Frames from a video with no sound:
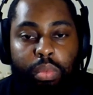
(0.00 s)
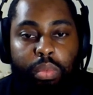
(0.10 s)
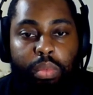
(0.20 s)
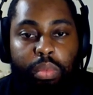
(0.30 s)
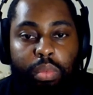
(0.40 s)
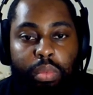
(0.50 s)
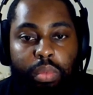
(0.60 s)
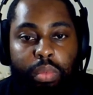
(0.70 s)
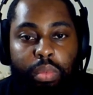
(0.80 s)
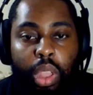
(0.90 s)

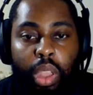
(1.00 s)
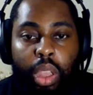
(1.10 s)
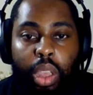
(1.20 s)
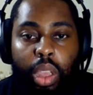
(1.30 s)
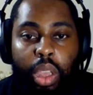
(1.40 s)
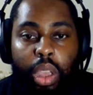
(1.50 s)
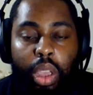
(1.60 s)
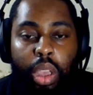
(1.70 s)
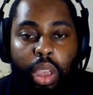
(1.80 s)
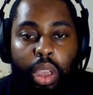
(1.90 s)

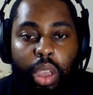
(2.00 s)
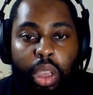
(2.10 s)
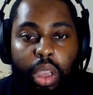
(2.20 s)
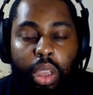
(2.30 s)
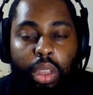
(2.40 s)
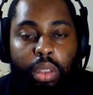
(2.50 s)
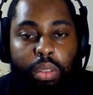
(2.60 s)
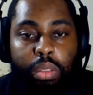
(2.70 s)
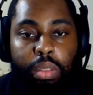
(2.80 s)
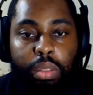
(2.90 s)

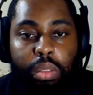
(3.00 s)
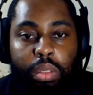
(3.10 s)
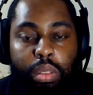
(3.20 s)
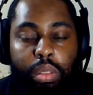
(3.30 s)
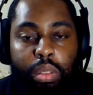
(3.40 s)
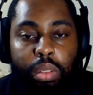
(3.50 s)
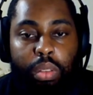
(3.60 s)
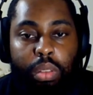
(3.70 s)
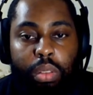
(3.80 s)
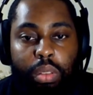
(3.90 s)

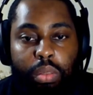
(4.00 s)
[no speech]